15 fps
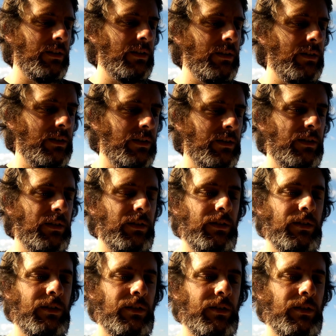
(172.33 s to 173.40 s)

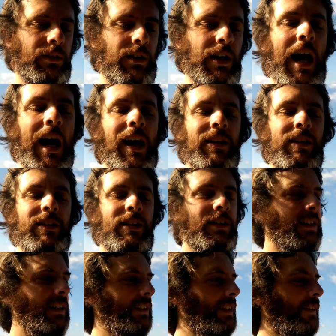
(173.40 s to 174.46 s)

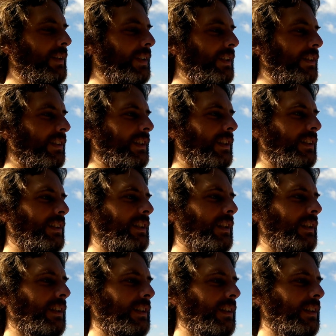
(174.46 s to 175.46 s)
That's definitely still Gunter.